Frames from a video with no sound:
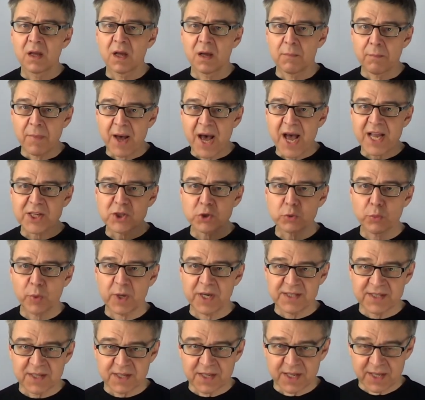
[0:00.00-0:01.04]
A match will
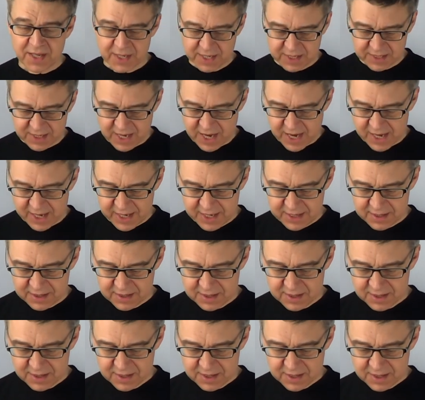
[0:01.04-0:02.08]
easily ignite
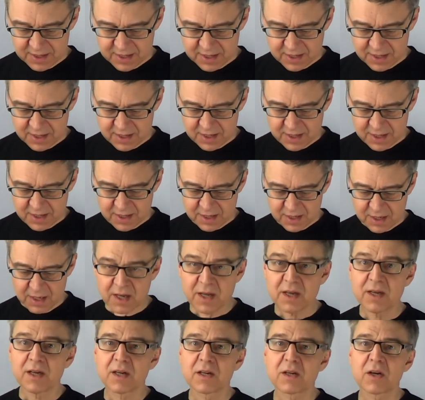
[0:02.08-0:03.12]

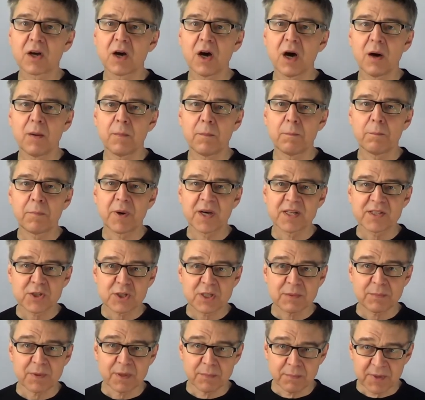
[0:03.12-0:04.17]
a
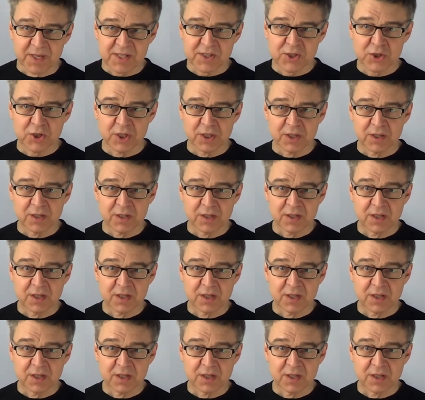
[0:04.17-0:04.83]
combustible mixture